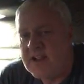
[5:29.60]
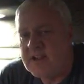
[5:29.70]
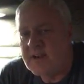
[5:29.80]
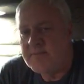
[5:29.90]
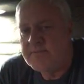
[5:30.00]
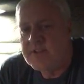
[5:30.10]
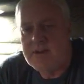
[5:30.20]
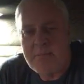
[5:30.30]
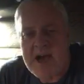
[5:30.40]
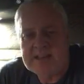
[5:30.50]
for
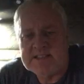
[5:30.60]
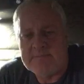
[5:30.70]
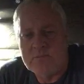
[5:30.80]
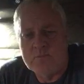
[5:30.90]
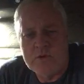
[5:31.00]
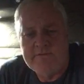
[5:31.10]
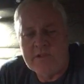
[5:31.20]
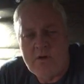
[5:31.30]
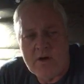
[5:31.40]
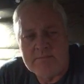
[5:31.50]
about the going
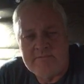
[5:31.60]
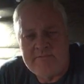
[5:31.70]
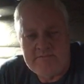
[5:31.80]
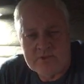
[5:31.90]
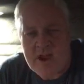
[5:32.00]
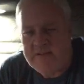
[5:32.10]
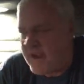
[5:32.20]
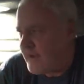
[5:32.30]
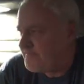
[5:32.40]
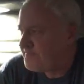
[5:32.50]
price for a trailer is
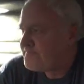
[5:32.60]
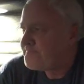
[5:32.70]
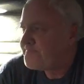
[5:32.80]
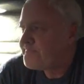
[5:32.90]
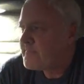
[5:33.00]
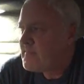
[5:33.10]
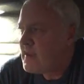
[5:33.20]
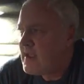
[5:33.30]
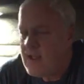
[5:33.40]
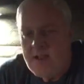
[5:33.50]
about 30 grand, give
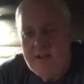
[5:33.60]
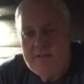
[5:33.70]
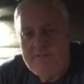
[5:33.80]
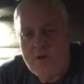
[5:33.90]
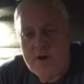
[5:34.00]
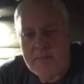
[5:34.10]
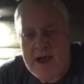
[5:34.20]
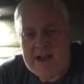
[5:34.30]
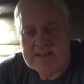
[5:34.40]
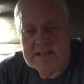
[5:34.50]
take, maybe a
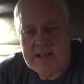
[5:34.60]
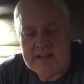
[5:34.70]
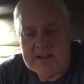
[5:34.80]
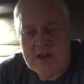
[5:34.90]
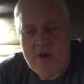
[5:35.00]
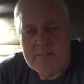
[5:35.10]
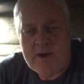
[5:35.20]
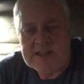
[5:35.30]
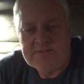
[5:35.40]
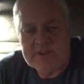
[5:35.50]
grand.
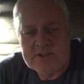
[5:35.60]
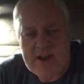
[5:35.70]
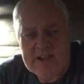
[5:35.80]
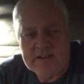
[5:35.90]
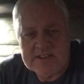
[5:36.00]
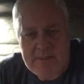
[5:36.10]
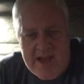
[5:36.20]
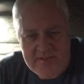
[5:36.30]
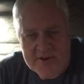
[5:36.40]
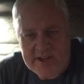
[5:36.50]
I was
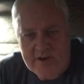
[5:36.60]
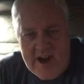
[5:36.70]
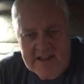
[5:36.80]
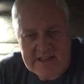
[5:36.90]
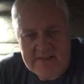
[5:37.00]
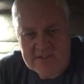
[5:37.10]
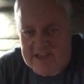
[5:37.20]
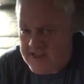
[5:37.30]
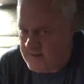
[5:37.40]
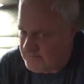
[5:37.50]
able to get that
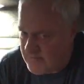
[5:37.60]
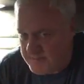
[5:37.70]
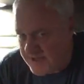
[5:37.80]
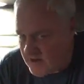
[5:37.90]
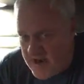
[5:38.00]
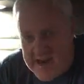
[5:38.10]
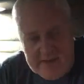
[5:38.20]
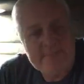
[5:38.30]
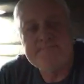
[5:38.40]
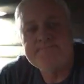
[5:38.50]
trailer at
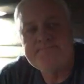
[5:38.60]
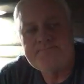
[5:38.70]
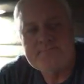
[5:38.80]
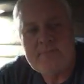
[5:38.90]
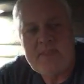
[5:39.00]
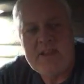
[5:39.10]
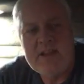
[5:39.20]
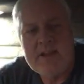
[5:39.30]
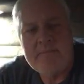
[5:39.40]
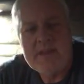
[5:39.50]
a discount because
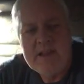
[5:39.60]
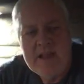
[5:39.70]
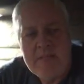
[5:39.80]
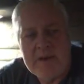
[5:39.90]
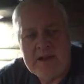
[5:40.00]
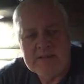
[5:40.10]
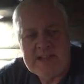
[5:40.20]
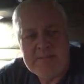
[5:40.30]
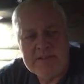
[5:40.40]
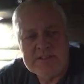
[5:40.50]
they needed to make room for
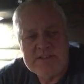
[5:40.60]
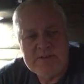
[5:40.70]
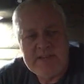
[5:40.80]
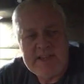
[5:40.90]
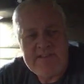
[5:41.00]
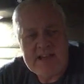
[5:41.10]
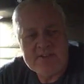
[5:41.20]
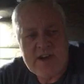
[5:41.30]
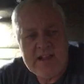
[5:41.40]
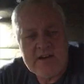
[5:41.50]
the
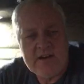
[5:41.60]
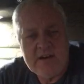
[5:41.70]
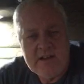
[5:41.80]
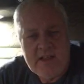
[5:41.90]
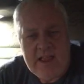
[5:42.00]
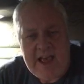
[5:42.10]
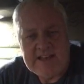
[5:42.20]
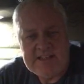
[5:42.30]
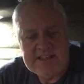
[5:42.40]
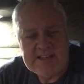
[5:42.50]
2018s coming in. So I was
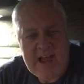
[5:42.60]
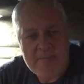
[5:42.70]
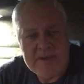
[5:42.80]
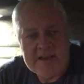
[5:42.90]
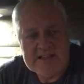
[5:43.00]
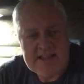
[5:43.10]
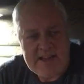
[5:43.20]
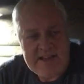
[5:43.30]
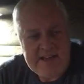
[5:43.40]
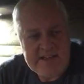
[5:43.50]
able to get that for
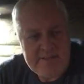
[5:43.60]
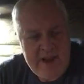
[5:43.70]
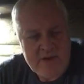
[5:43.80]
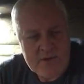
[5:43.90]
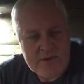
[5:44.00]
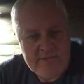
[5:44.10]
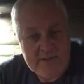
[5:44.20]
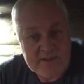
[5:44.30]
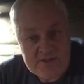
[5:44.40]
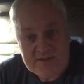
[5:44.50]
26.
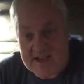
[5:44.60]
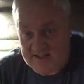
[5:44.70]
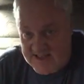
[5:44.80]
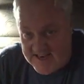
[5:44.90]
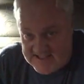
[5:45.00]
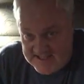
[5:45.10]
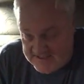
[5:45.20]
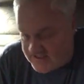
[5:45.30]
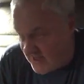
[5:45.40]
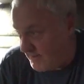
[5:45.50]
I'm really pleased with that
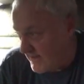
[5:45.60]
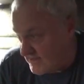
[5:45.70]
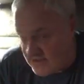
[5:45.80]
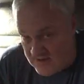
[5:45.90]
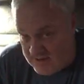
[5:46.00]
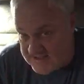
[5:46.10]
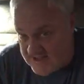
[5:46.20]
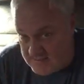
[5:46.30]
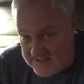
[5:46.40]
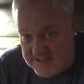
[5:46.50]
because by the time you put the
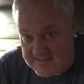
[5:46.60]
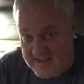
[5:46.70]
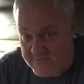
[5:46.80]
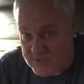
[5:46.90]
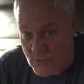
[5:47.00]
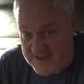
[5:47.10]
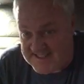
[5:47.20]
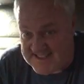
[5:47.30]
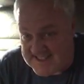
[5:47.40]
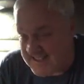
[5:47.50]
tax and, you
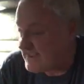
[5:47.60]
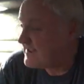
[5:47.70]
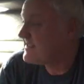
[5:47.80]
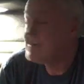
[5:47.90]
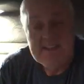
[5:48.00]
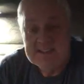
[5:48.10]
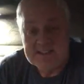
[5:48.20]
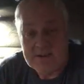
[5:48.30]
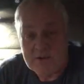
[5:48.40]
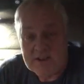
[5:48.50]
know, all the
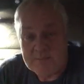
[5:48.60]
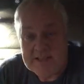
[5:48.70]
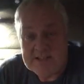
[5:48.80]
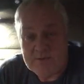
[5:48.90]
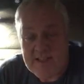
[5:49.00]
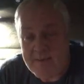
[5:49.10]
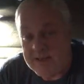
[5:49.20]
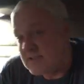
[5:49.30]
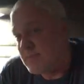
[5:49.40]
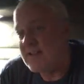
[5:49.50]
miscellaneous
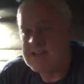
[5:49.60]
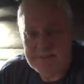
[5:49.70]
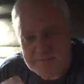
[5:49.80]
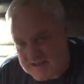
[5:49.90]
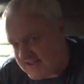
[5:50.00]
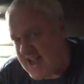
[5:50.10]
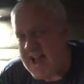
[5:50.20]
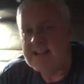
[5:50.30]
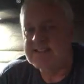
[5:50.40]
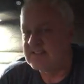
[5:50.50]
documentation fees and
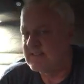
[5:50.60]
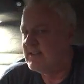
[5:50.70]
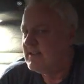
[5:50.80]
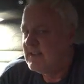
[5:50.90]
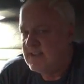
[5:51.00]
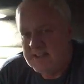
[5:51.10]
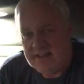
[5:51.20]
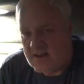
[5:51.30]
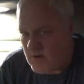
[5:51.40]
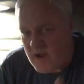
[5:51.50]
everything,
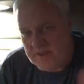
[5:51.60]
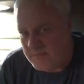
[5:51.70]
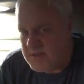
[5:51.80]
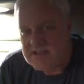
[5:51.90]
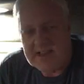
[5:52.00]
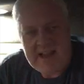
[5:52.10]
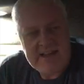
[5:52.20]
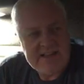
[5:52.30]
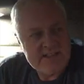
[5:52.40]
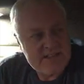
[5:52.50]
kicks it right back
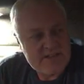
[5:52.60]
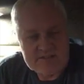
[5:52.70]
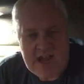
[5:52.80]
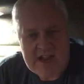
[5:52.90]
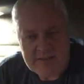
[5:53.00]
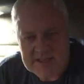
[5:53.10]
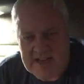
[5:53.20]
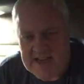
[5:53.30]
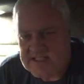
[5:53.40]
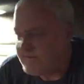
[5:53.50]
up to 30.
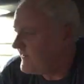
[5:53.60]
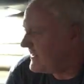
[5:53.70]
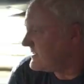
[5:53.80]
But I